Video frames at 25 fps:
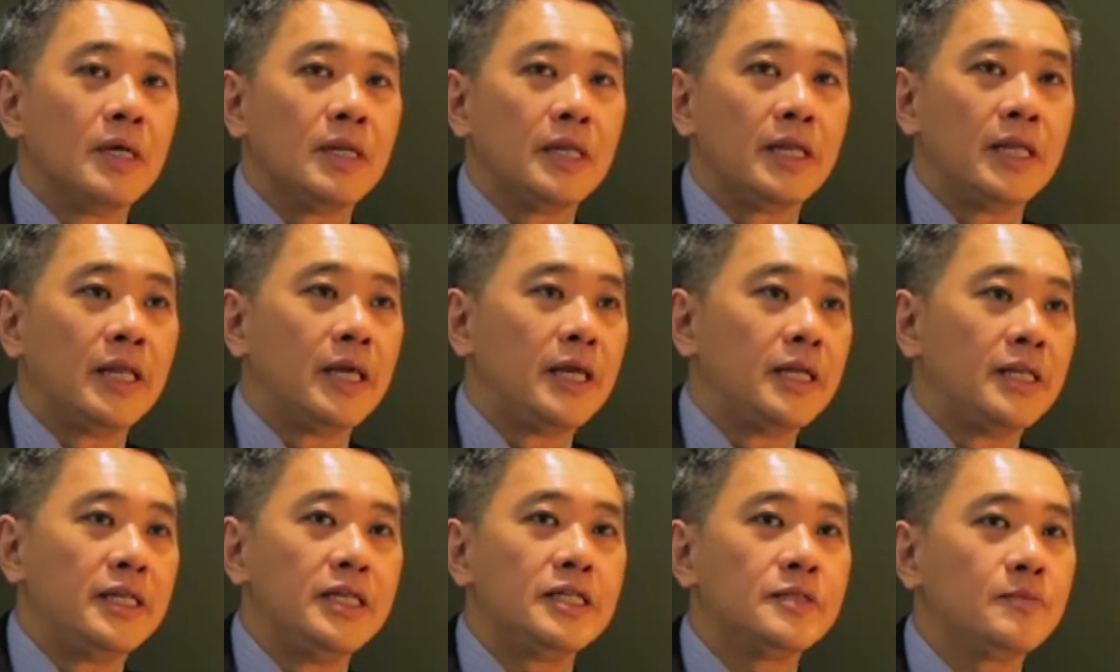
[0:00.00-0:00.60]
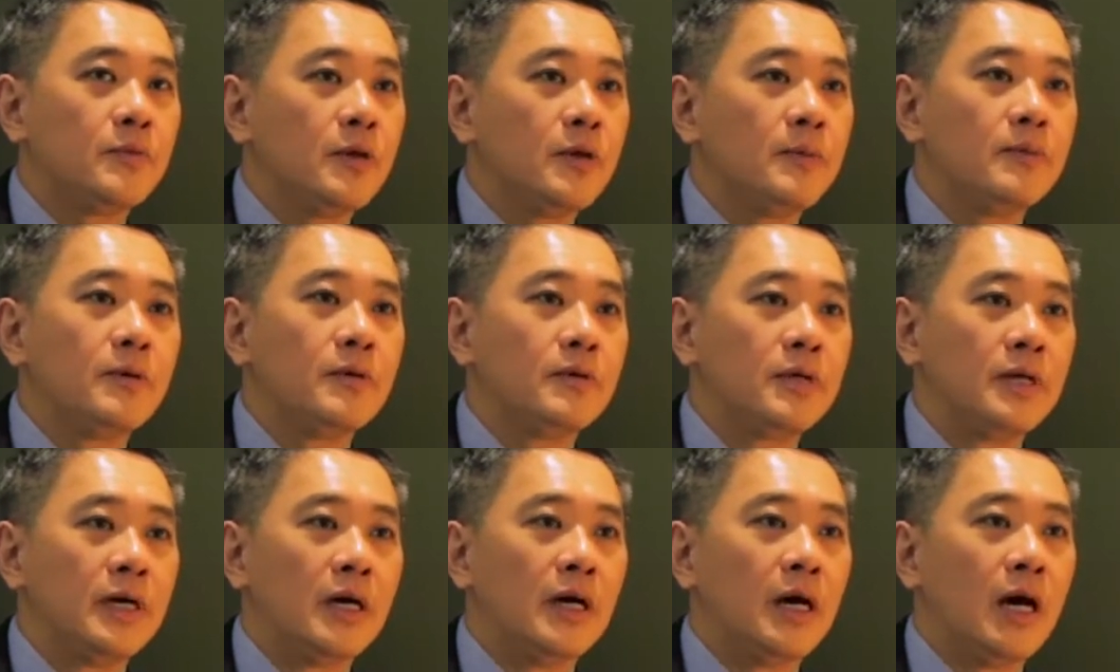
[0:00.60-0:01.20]
These
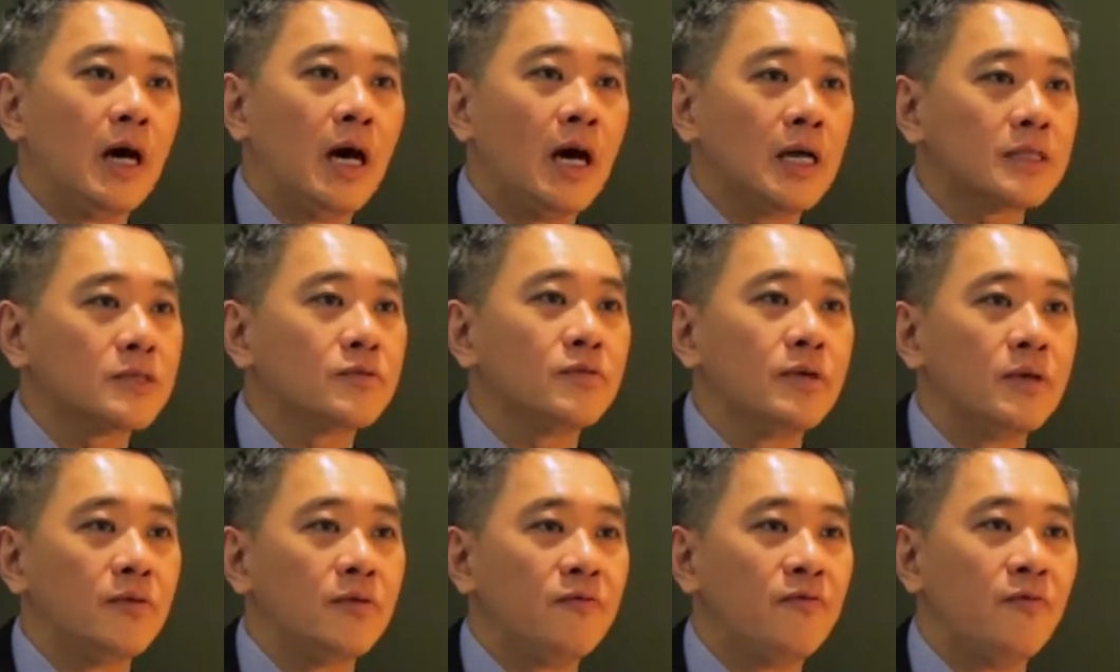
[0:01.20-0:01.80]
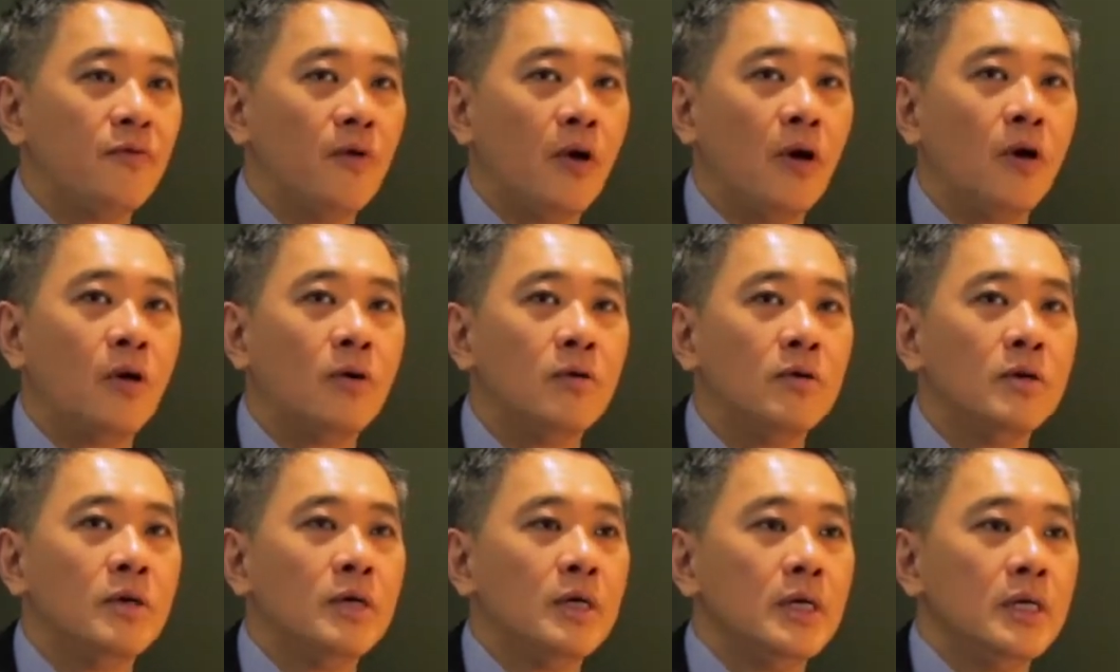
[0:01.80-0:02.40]
people, the artery
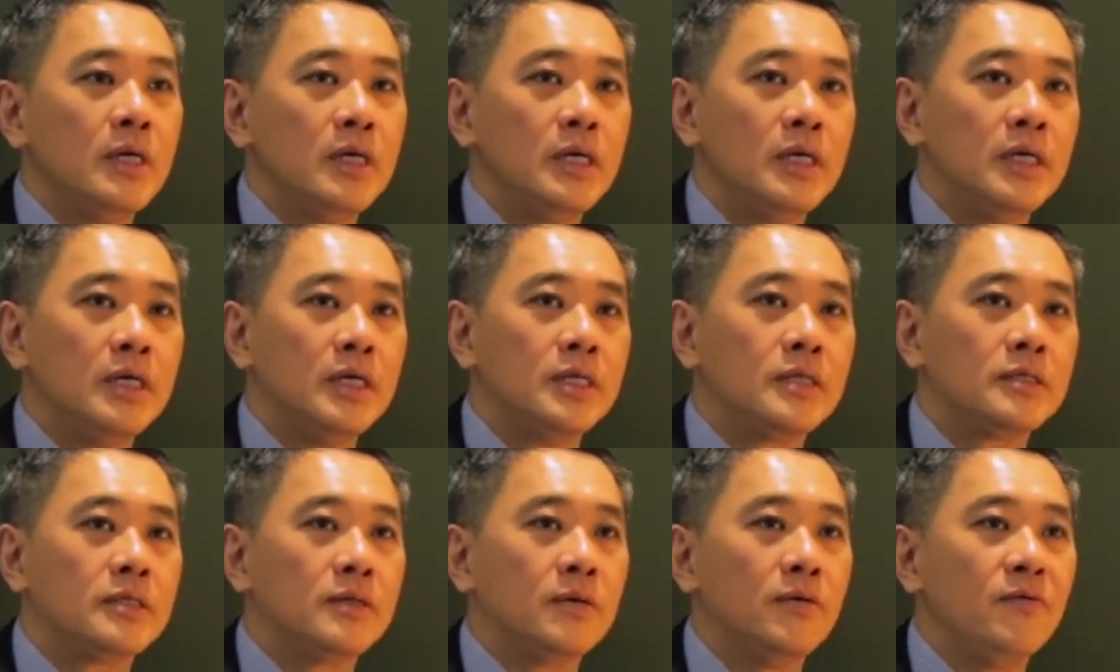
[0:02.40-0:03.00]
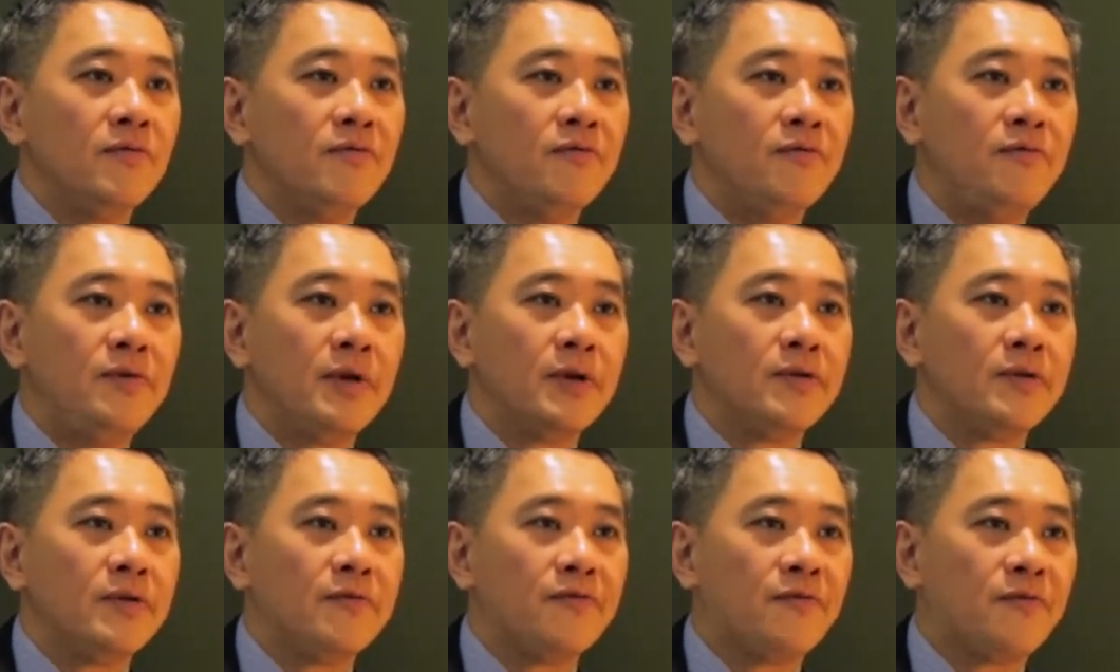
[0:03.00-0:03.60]
wall is
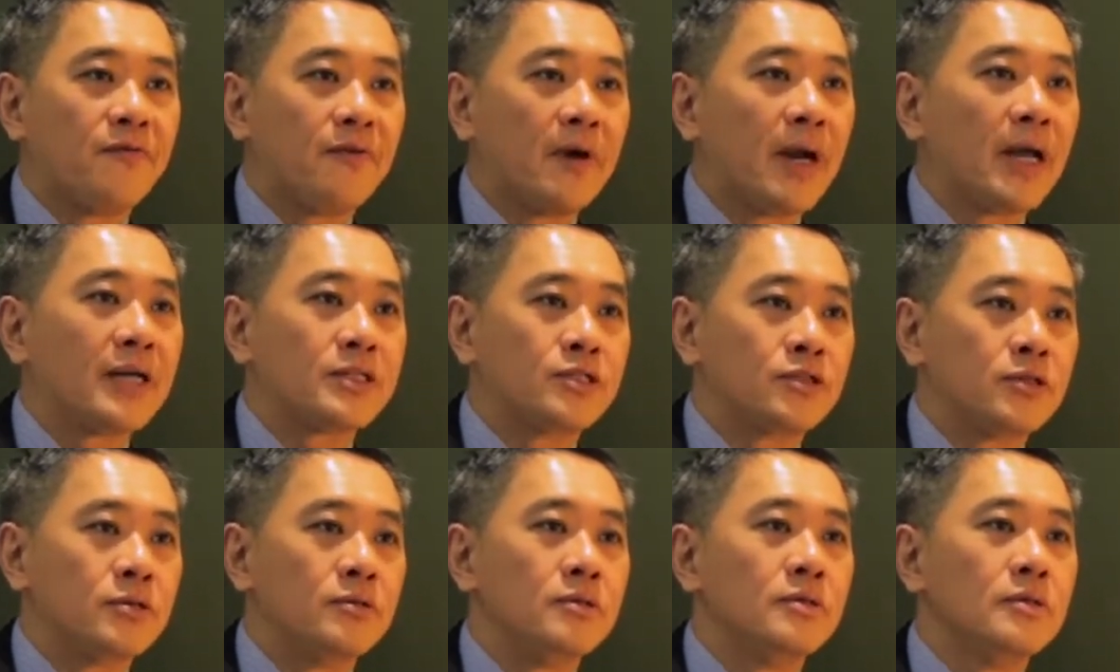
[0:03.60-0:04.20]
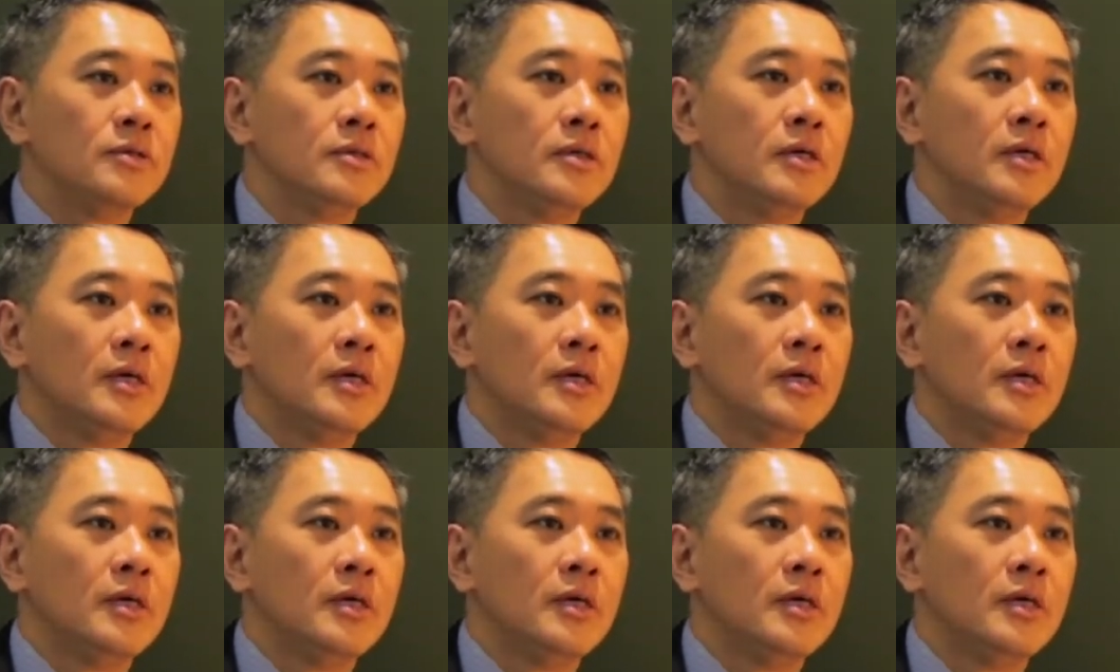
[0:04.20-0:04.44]
very fragile